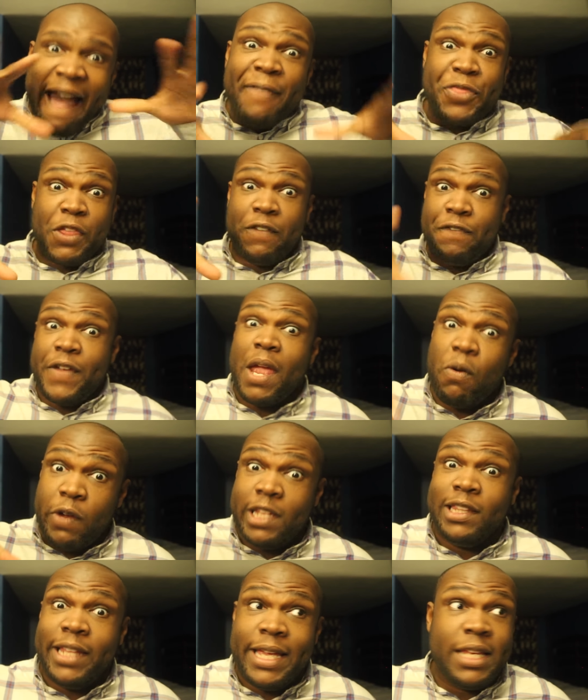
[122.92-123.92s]
at the
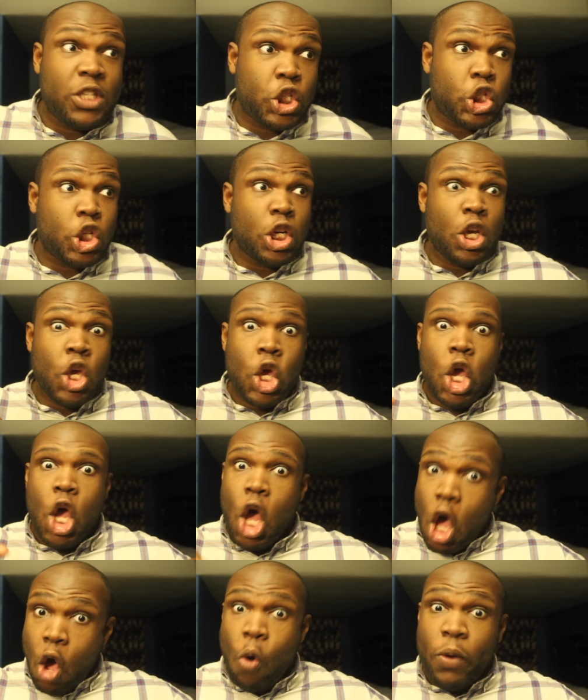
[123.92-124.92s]
very least,
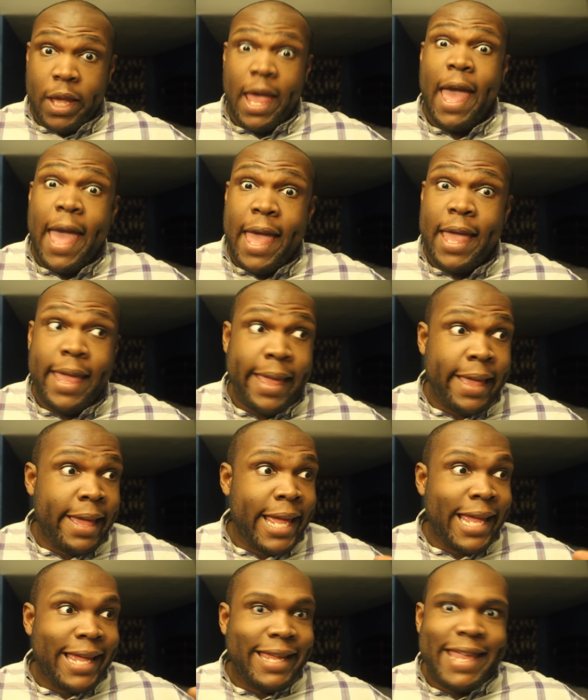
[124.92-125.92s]
okay
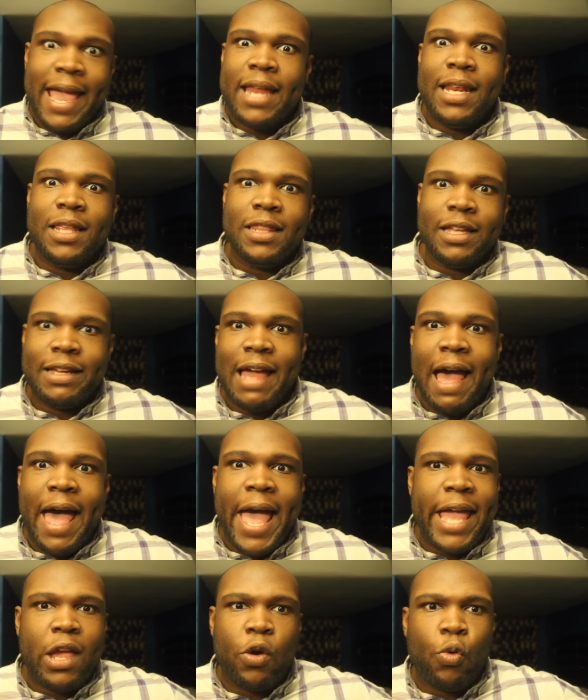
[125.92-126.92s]
Getting the
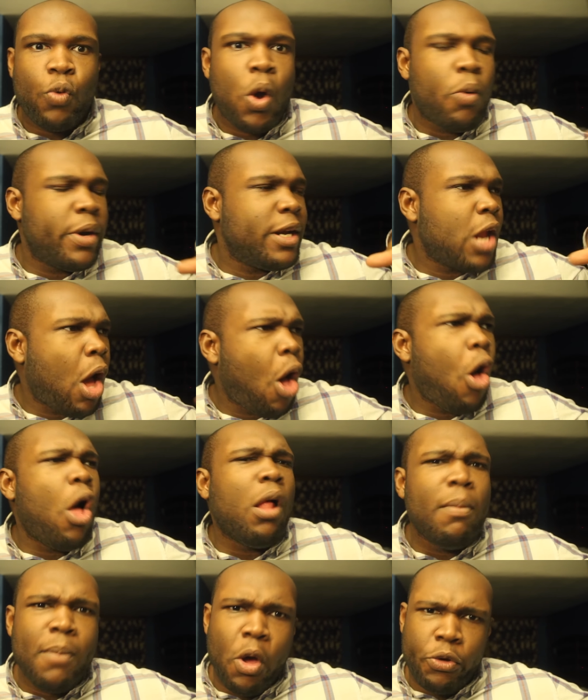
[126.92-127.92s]
guy who wrote an
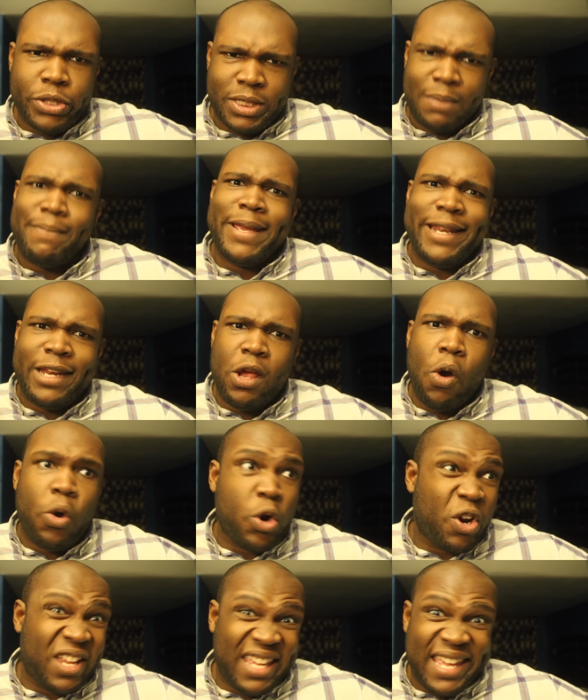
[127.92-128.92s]
almost
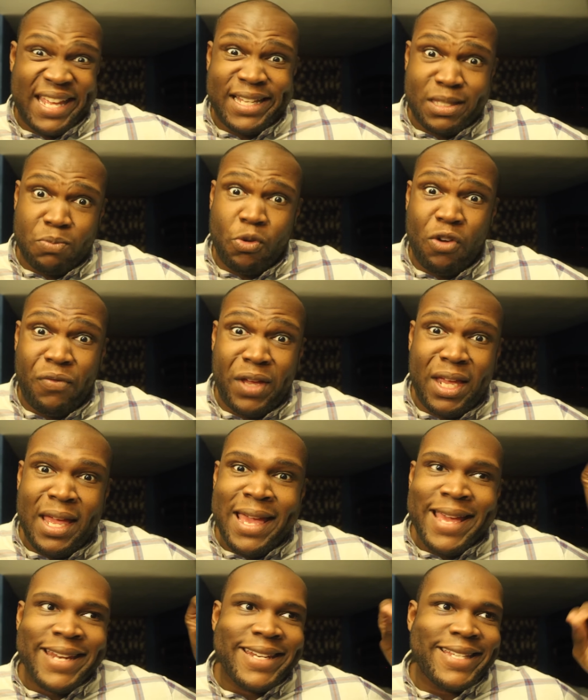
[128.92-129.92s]
mediocre kids
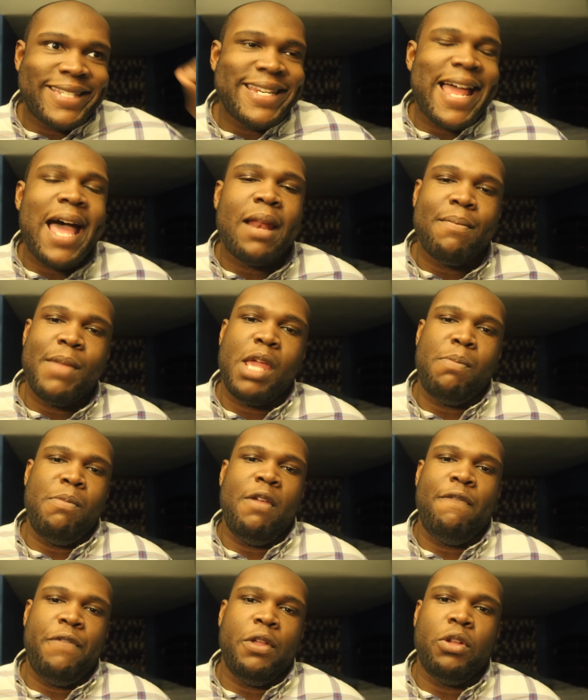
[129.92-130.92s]
movie does not make
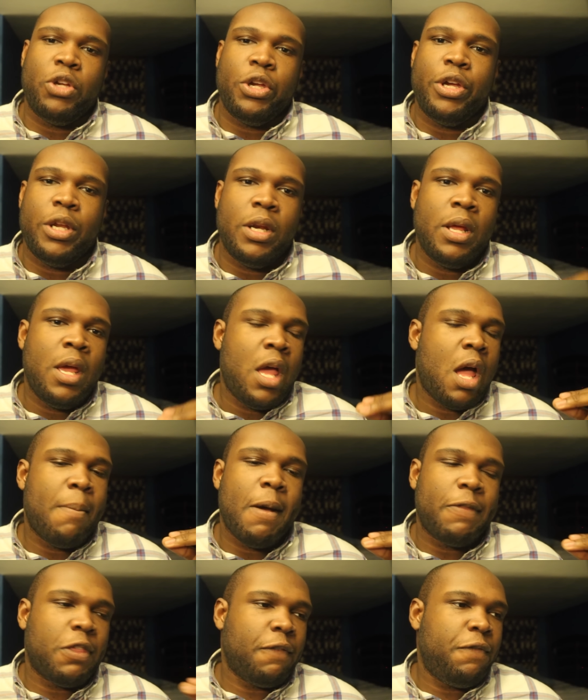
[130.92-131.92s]
me feel good
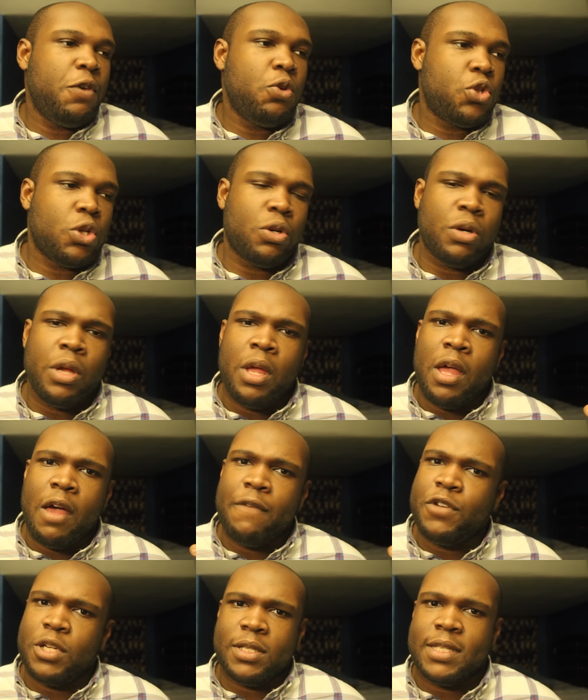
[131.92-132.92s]
about the future
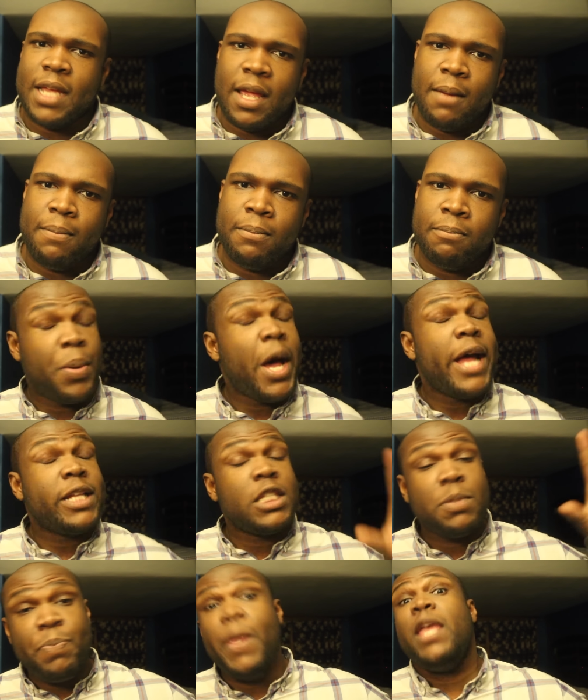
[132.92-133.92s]
of Shazam.
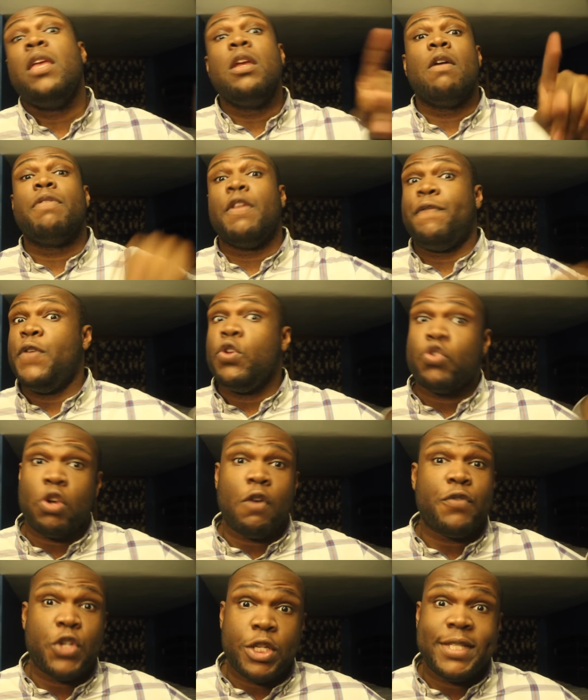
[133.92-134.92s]
But speaking of the
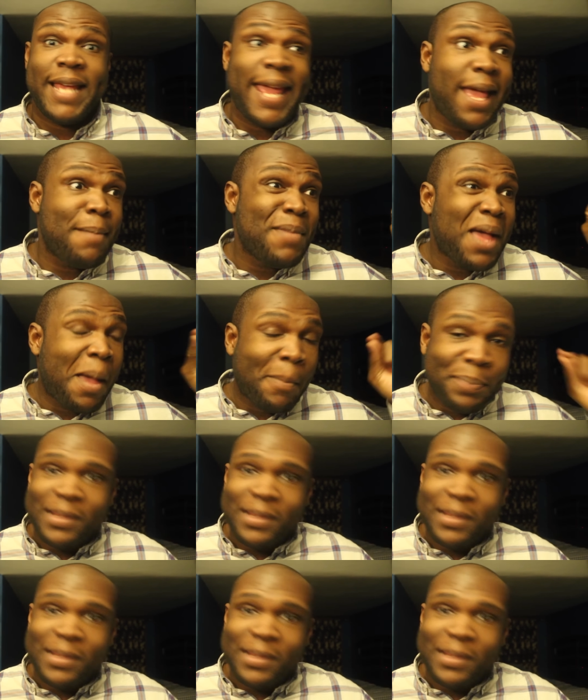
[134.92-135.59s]
future of Shazam,